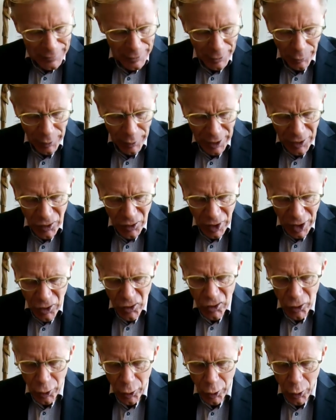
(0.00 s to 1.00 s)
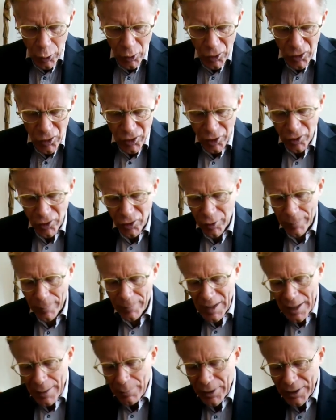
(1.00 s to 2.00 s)
you know, is your whole
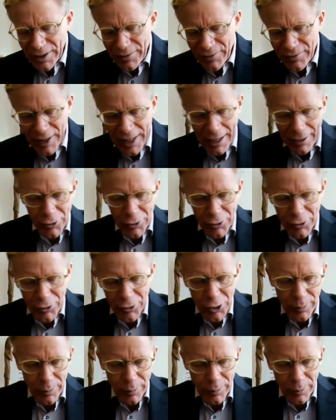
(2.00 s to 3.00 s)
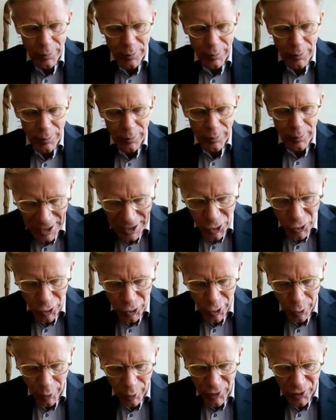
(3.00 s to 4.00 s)
system, but even now, population
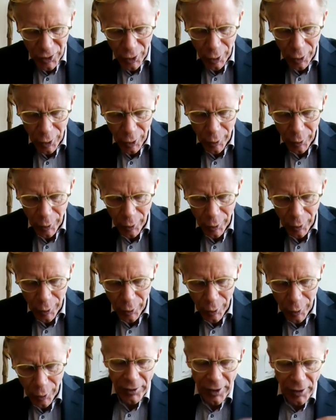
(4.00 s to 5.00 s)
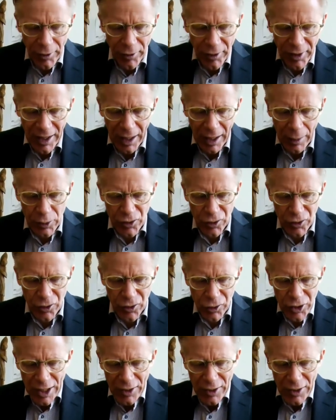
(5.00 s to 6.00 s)
should know what's going on. The other thing I would
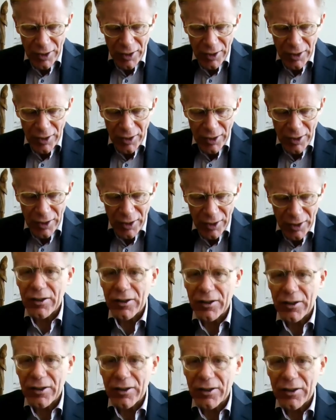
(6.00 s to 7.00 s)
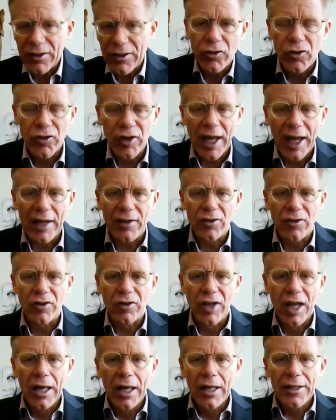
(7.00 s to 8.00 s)
suggest, and it reflects some of the questions
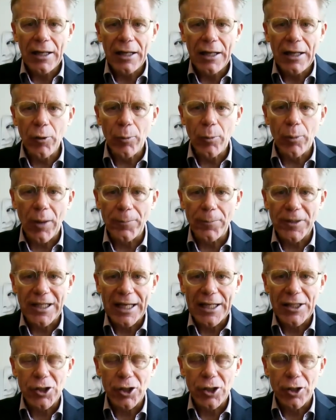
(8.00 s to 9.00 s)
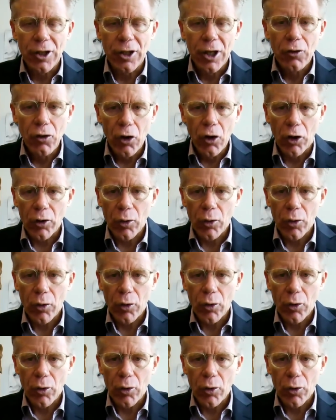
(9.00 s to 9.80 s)
asked, is tell your population, look,